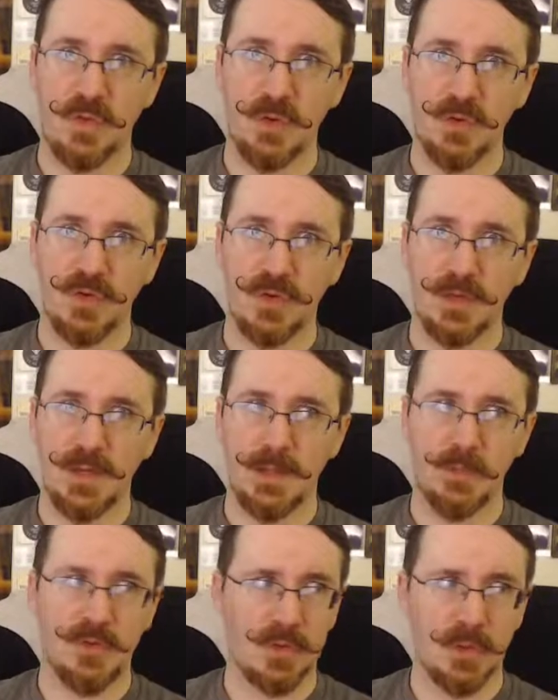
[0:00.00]
first.
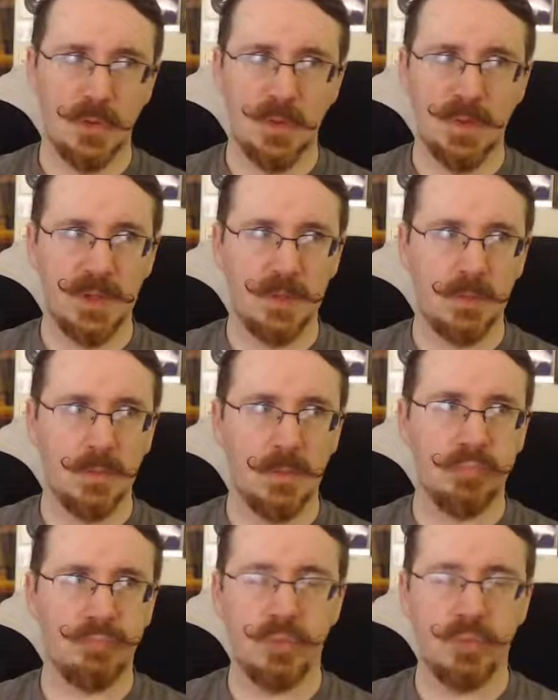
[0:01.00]
And I'm sure it would be
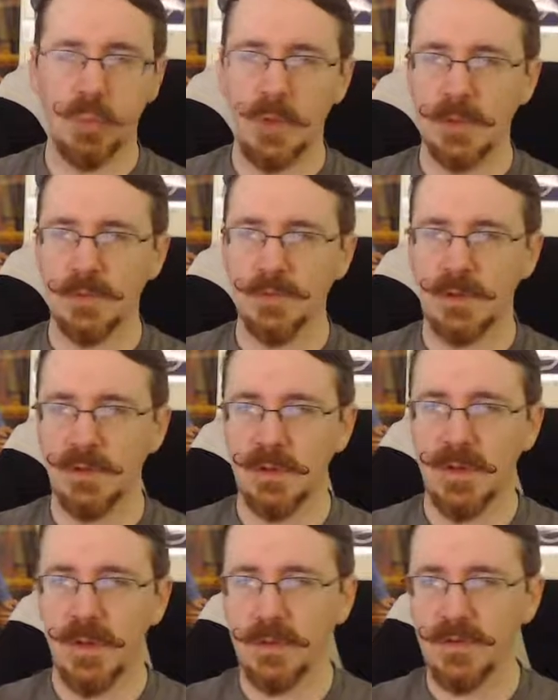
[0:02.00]
well over
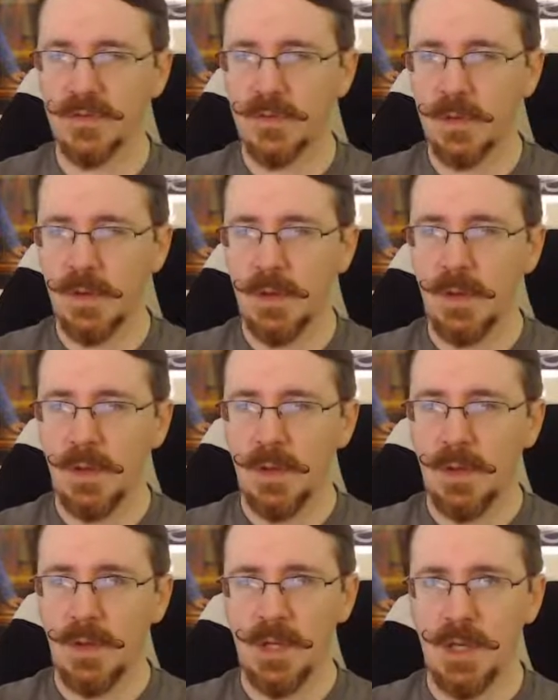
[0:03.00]
$100.
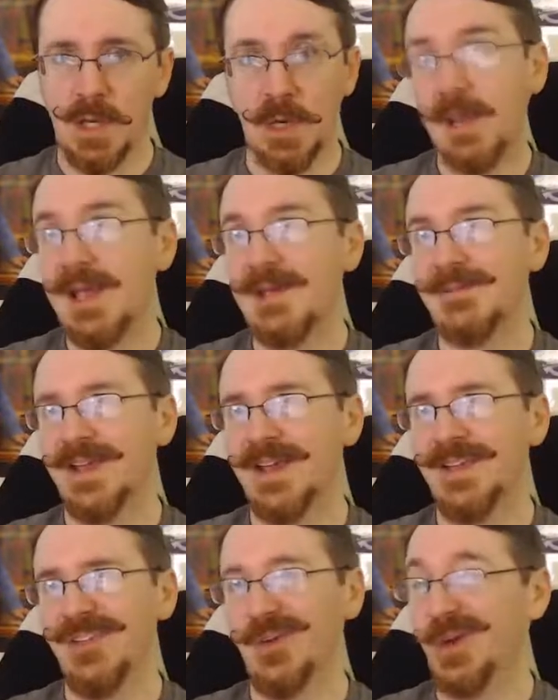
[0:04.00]
And I don't have
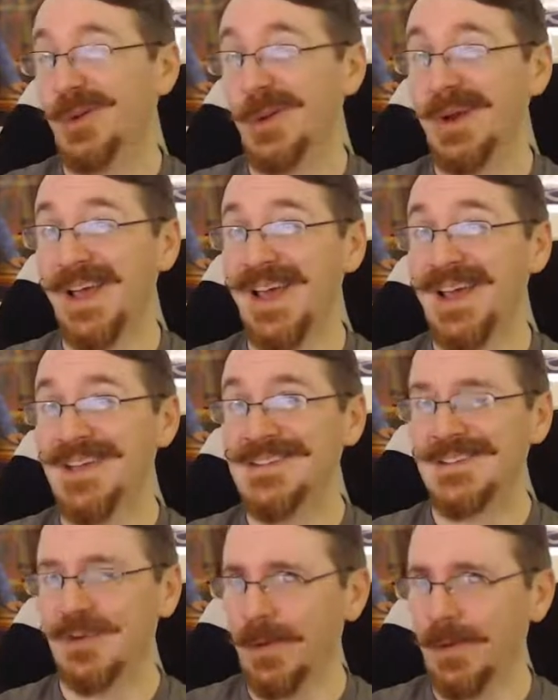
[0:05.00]
that, so I don't want to
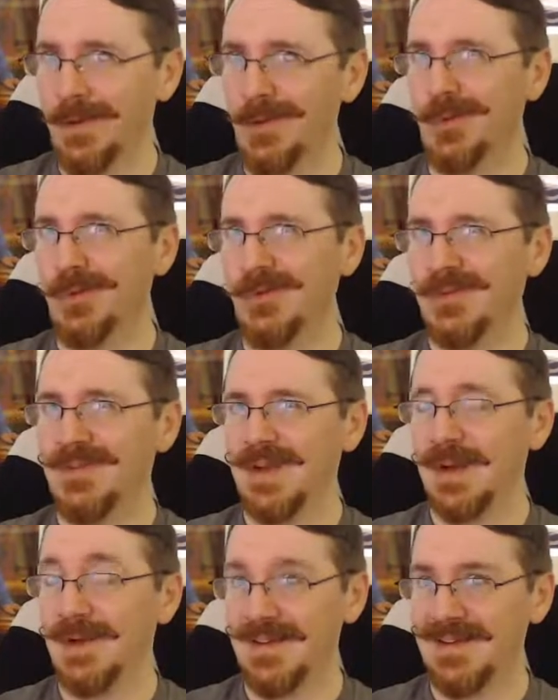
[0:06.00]
ask. It's one of those. It's
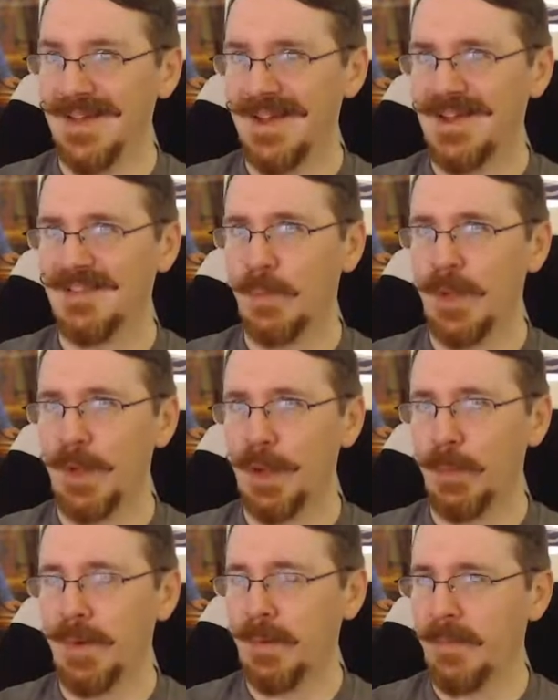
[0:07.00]
like, I'd like to ask about
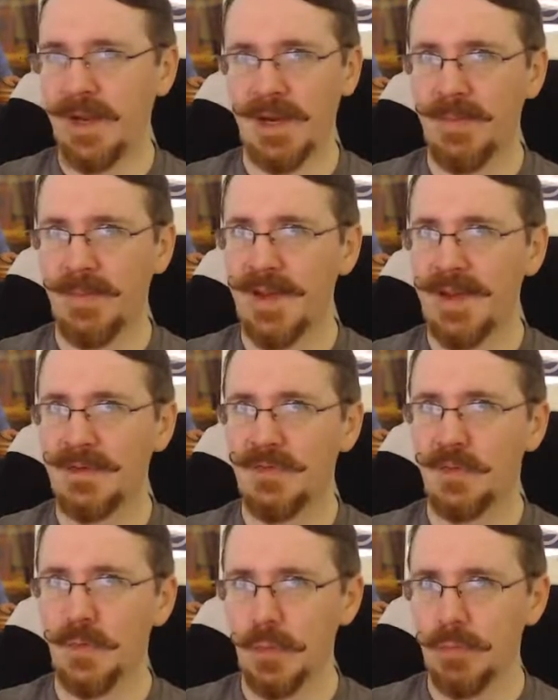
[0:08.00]
it, but I'm not going to buy
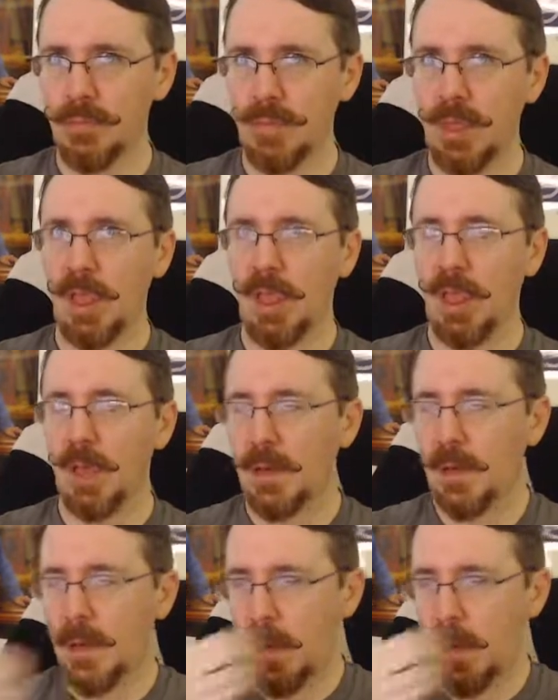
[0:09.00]
it, so blah.